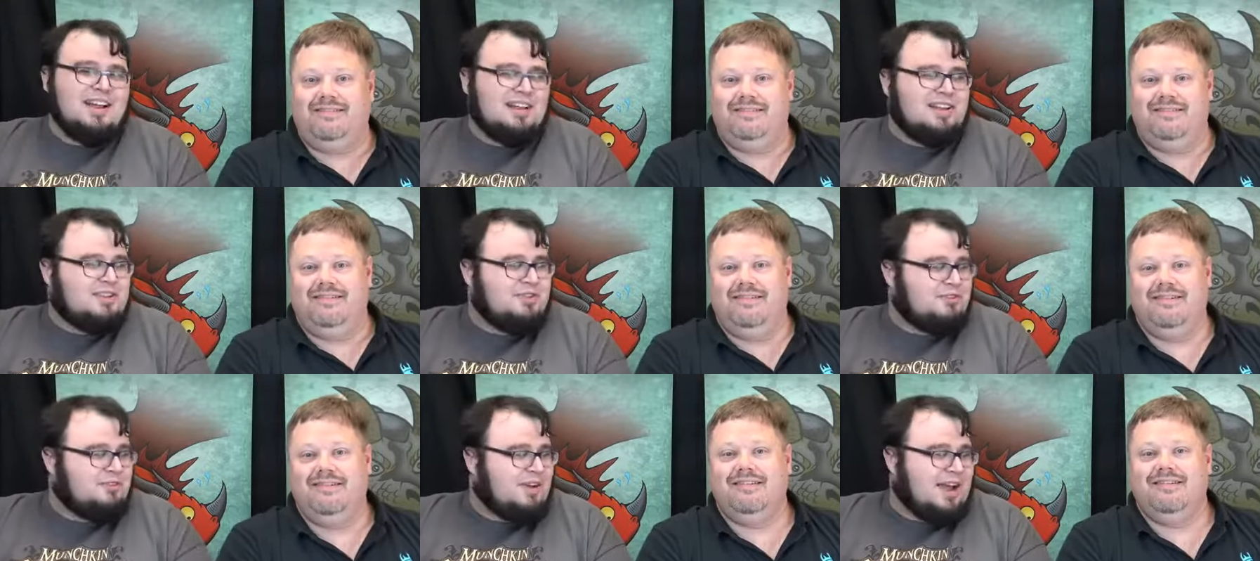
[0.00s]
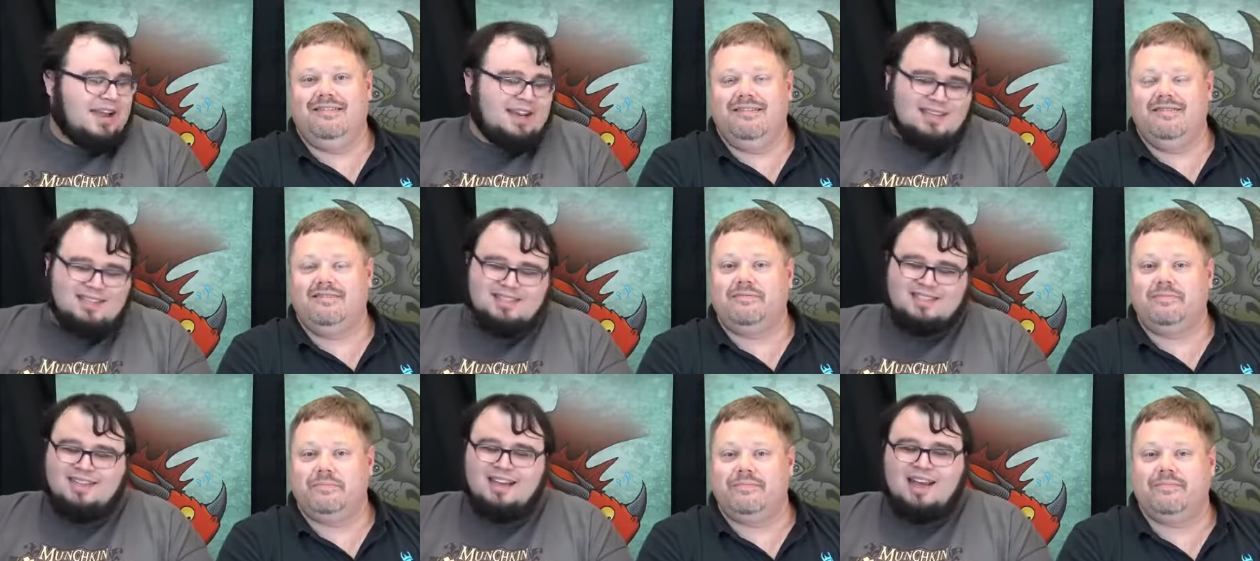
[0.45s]

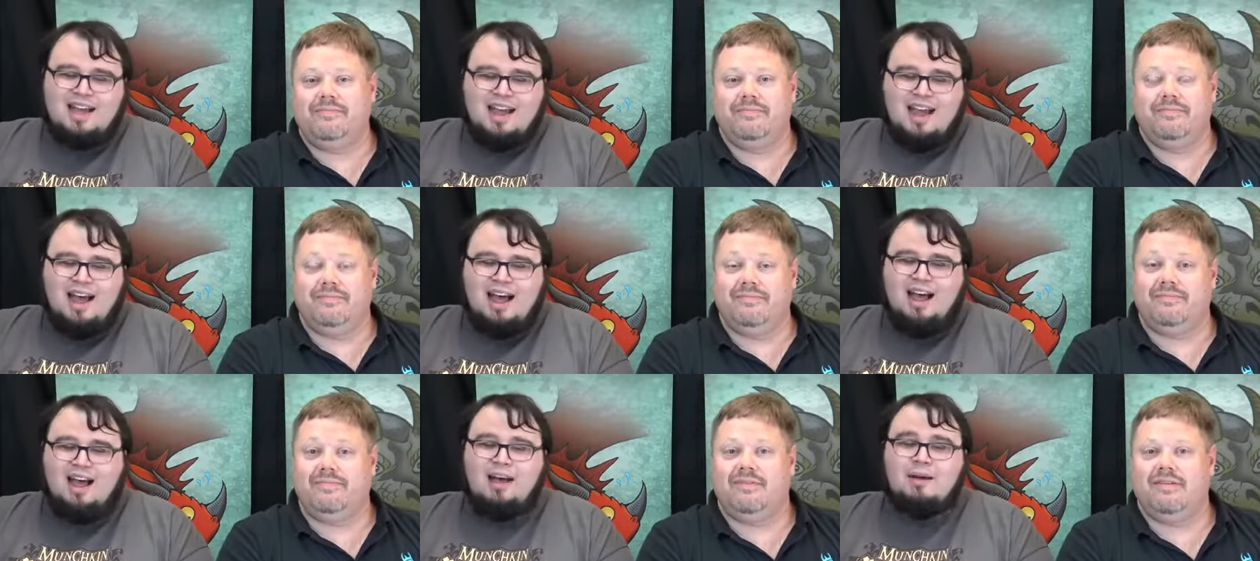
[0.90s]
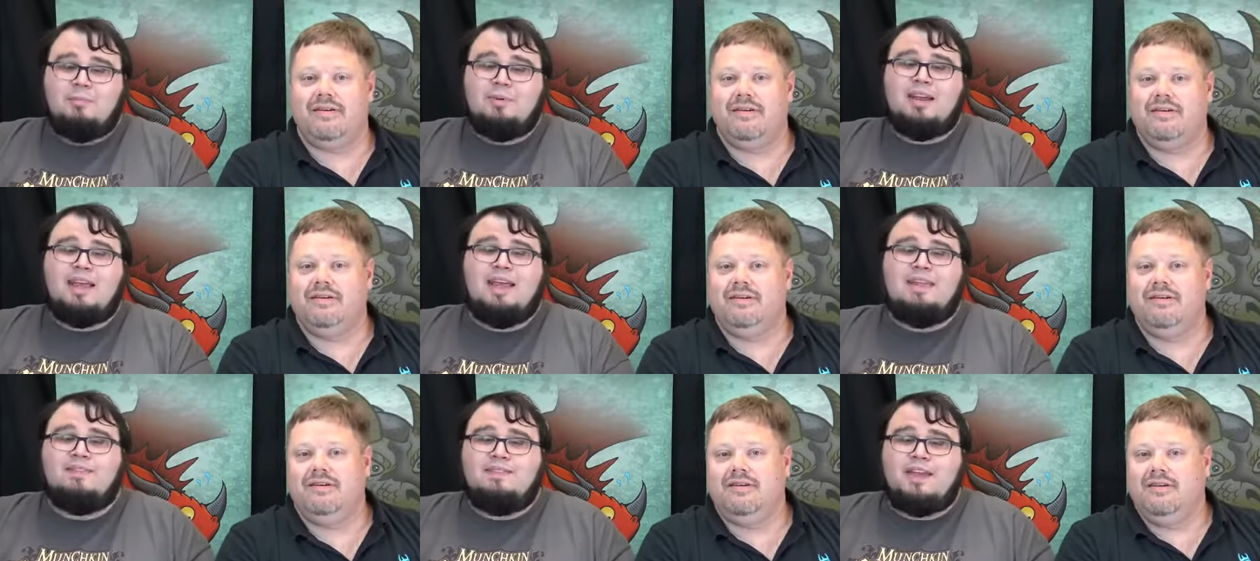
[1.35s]
Speaker 1: device. Uh,
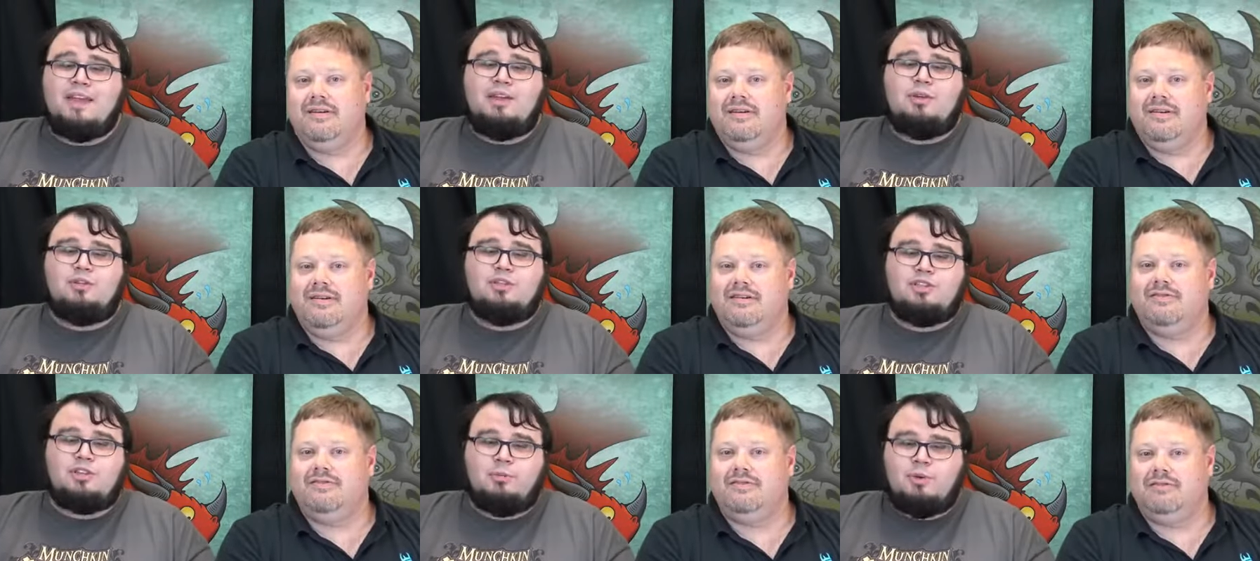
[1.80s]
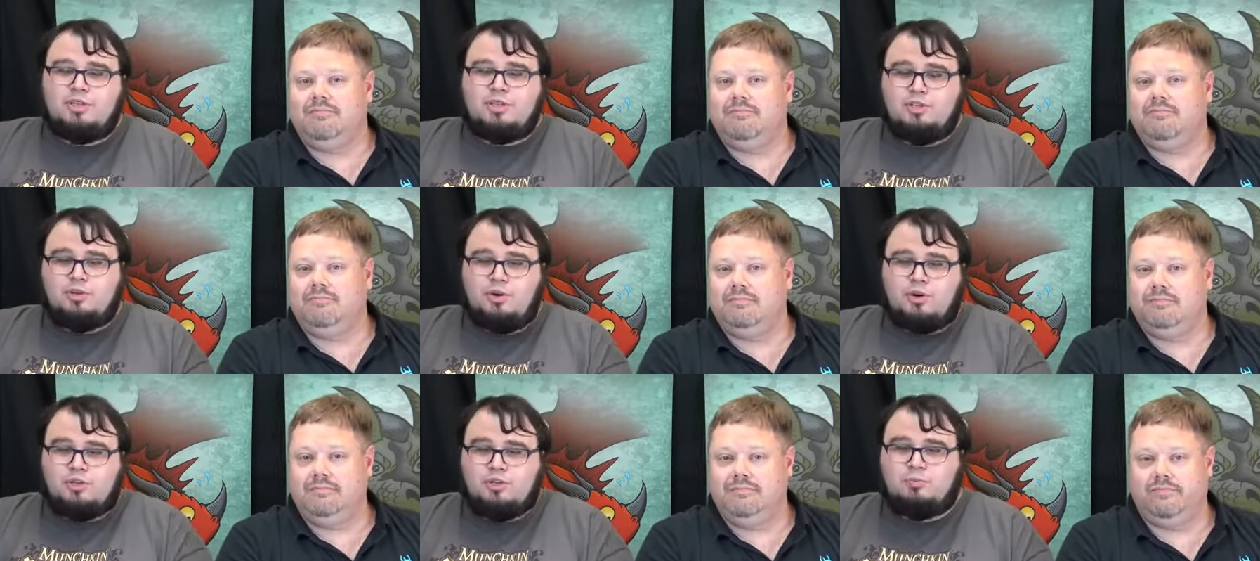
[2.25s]
and thank you so much to our
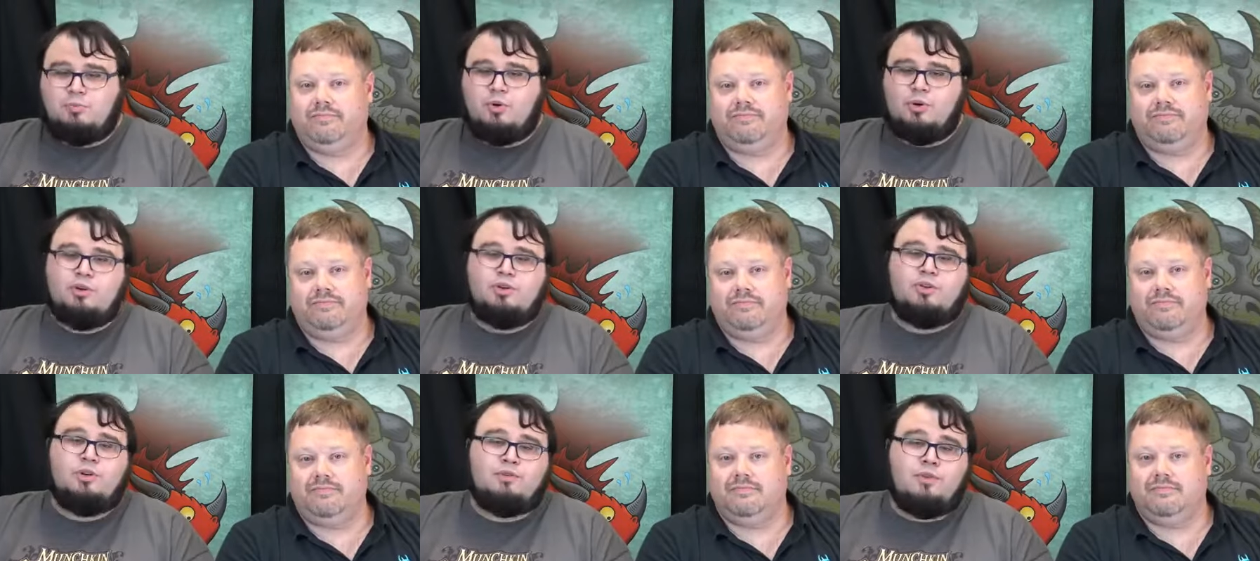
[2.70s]
supporters who have